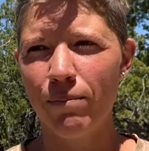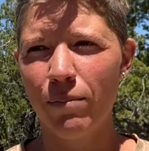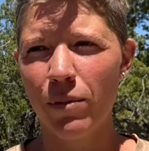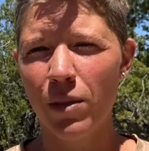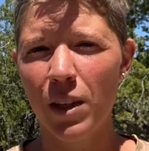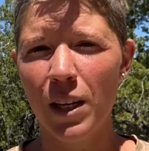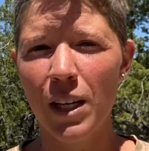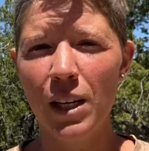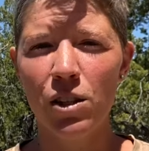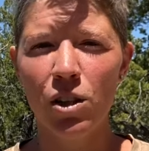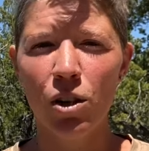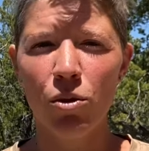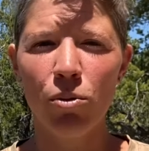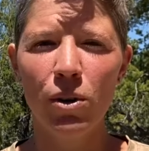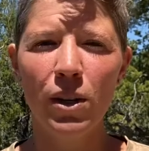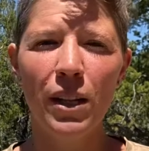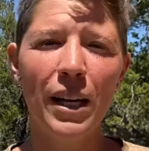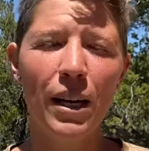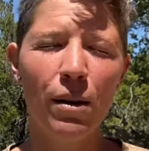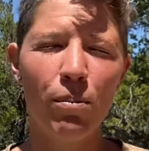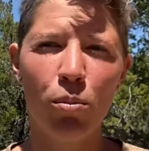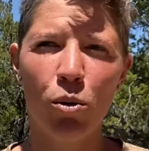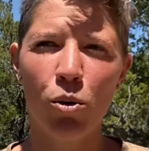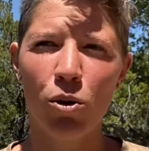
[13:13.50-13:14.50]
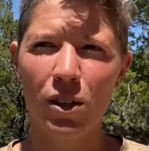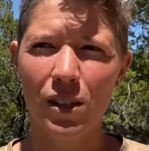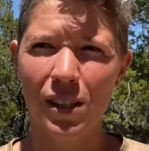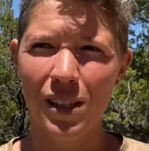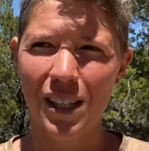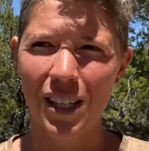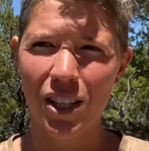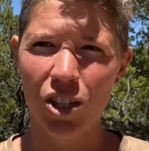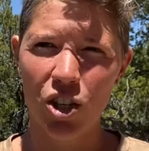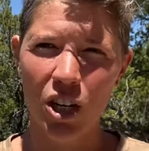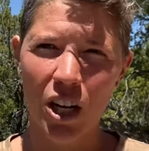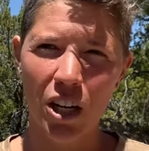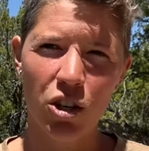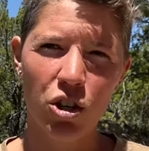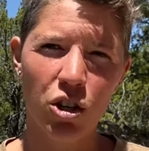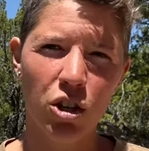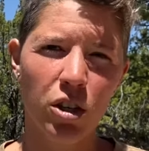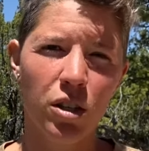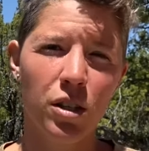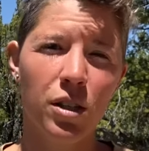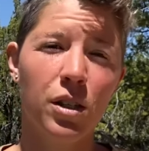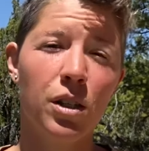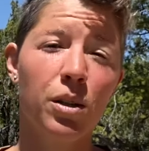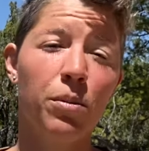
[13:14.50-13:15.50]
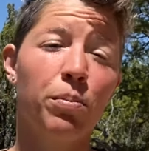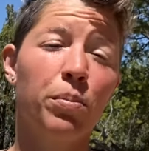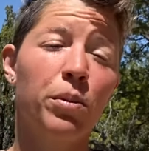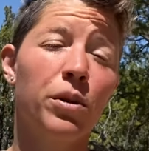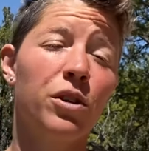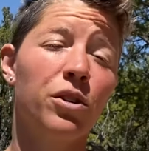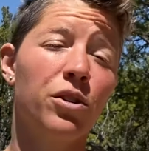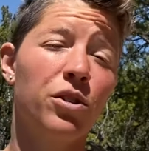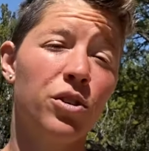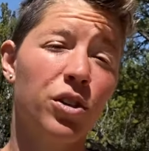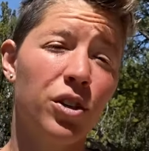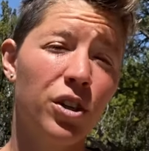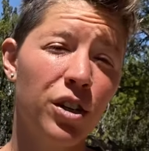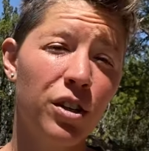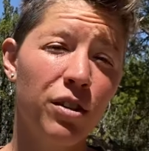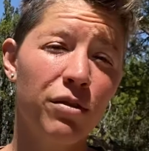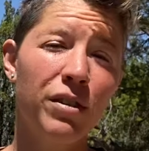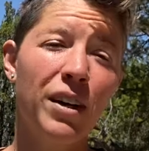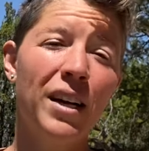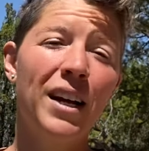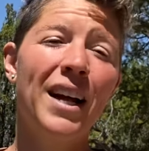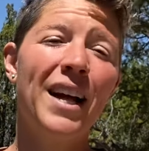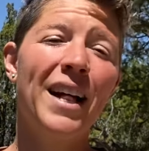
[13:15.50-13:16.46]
these are really important suggestions to preserve